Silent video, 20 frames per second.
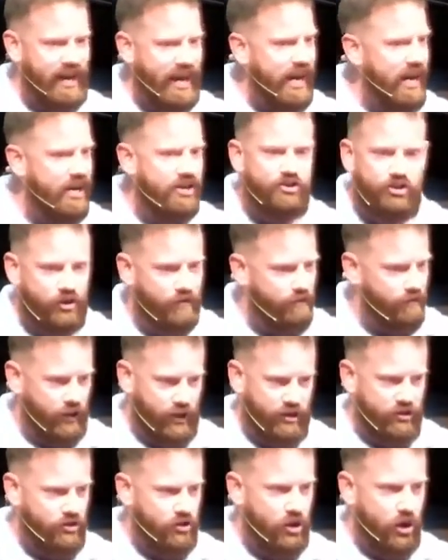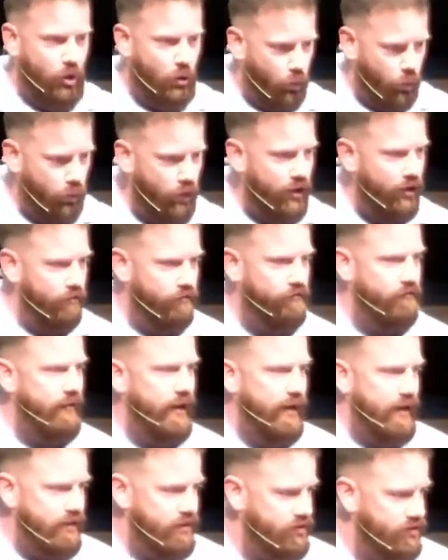each of us will
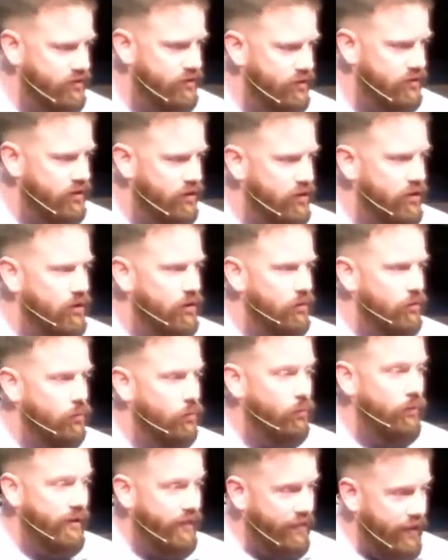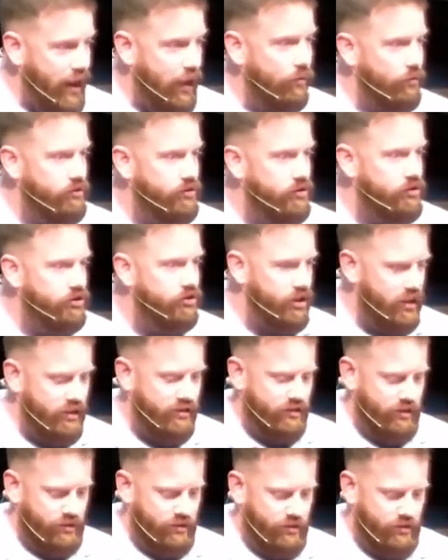face without
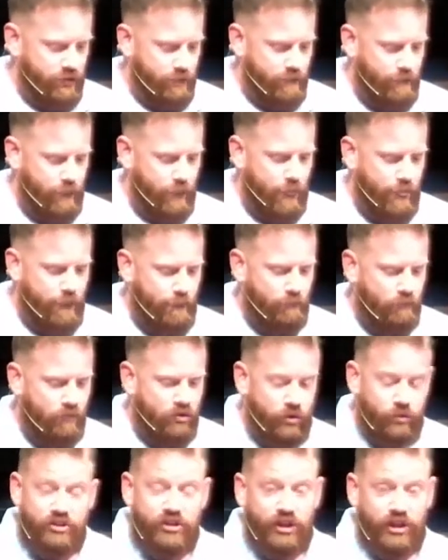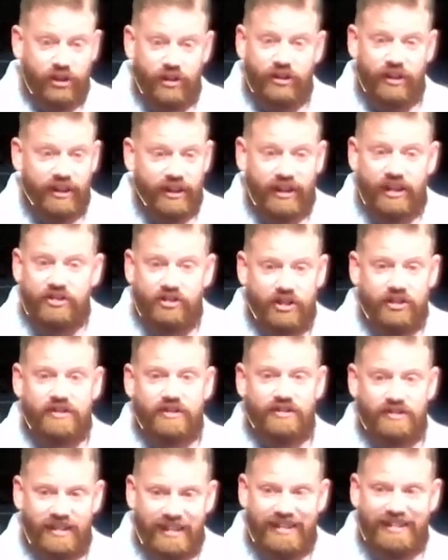Jesus. So it's a good thing that
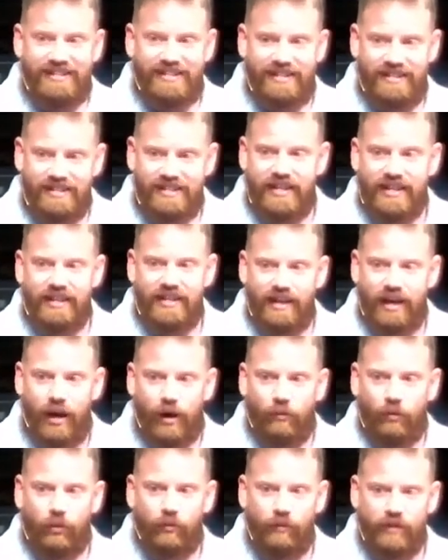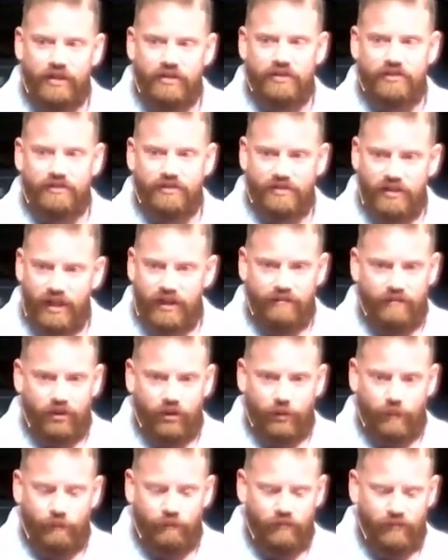Jesus is indeed our risen
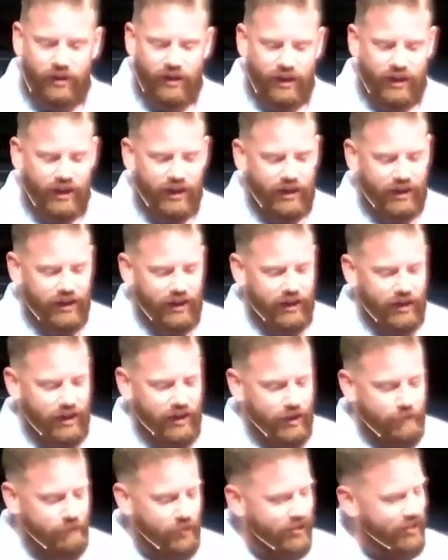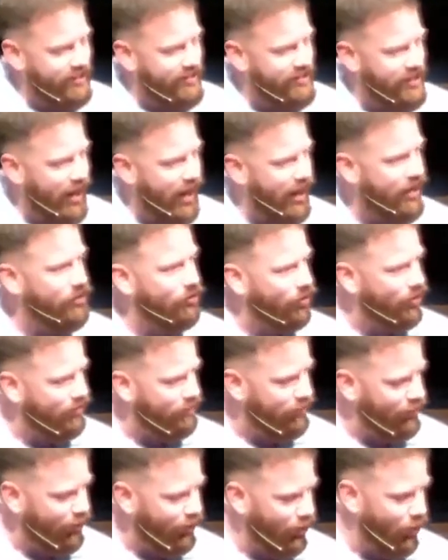Savior. But the title
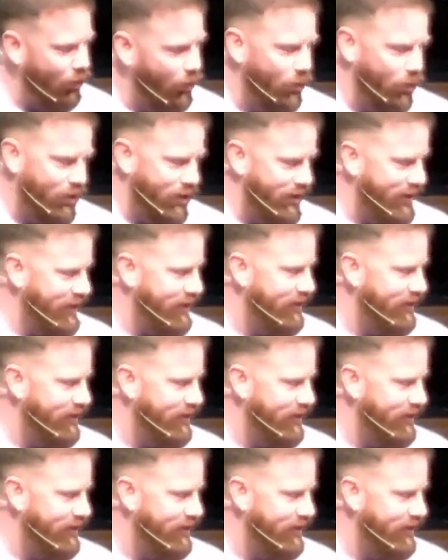of Lord,